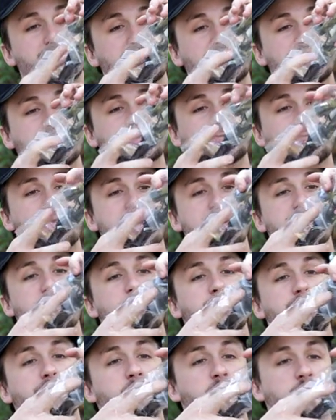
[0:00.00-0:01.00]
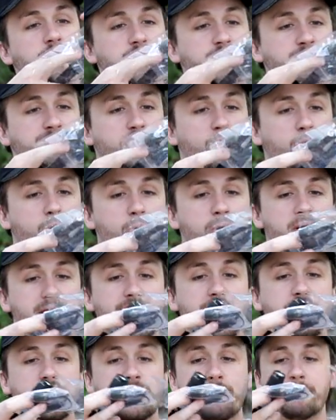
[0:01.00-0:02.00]
but it is way more important to pull one
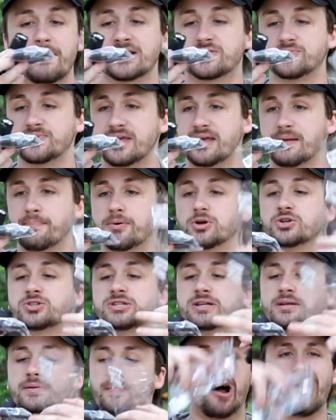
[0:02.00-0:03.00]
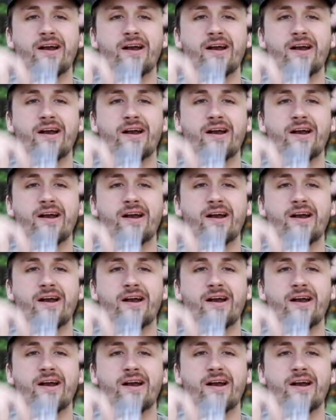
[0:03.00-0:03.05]
out and mess with it in person.